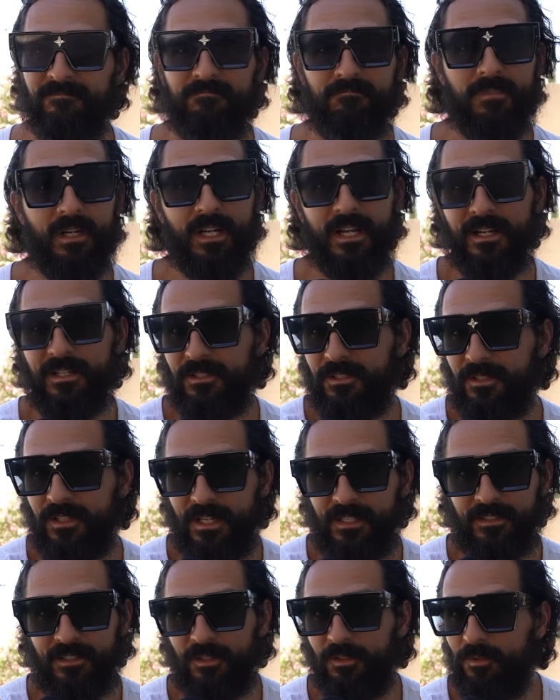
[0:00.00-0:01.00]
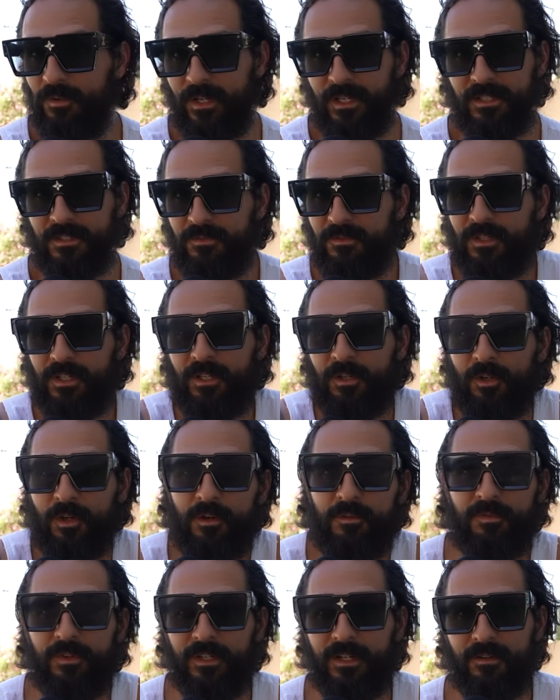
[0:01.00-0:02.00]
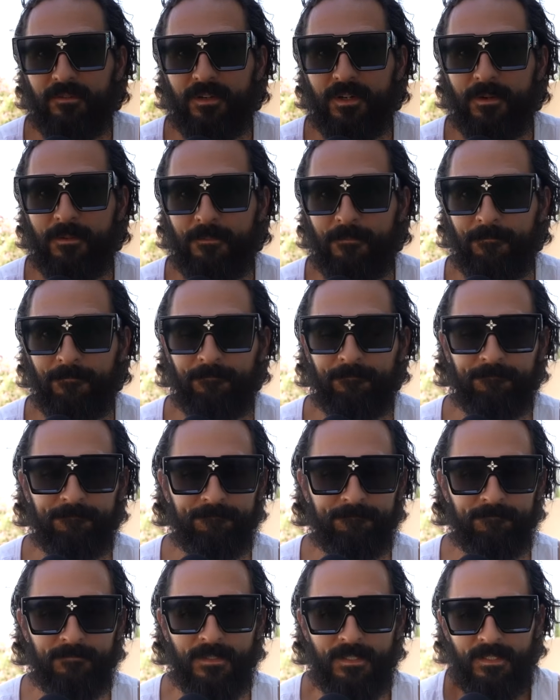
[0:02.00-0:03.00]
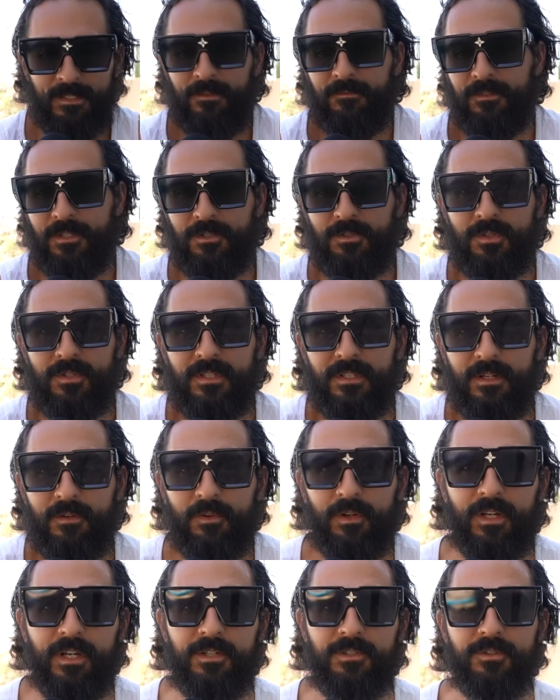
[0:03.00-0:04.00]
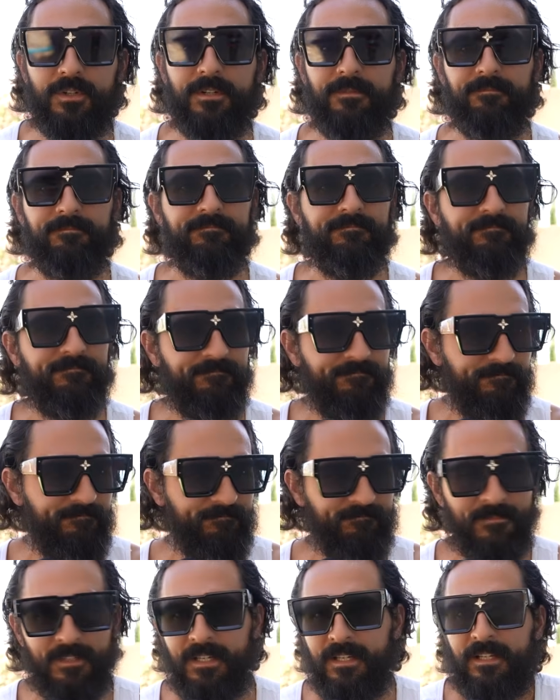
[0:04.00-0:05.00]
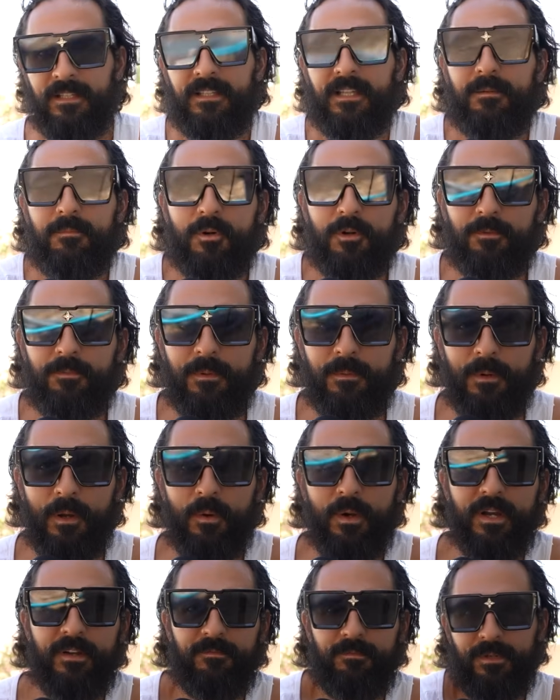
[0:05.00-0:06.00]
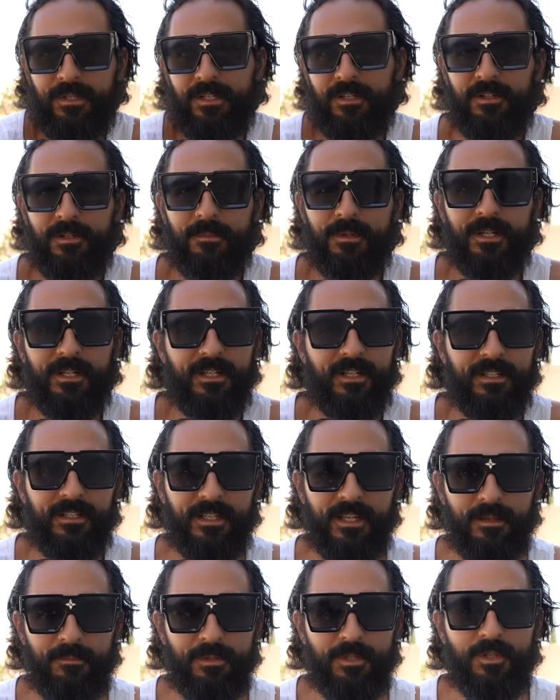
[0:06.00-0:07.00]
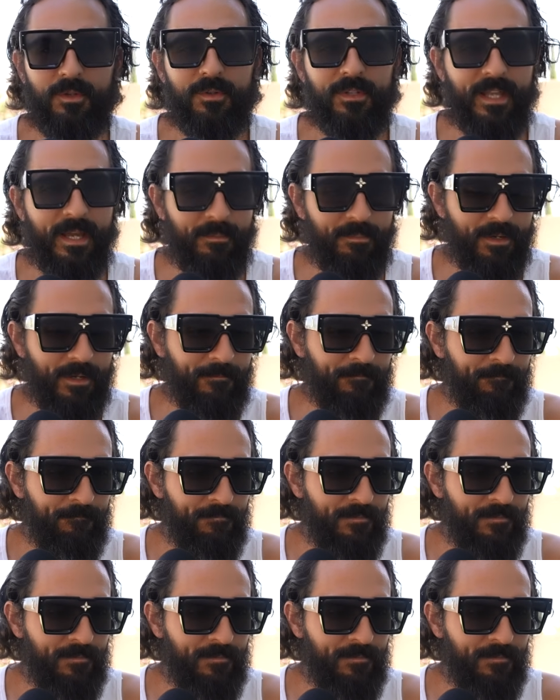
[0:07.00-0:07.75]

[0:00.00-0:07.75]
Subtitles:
but I also got the greatest freaking girlfriend ever. This was a different country. They'd both be my wife, but here in America, you can't be doing that. But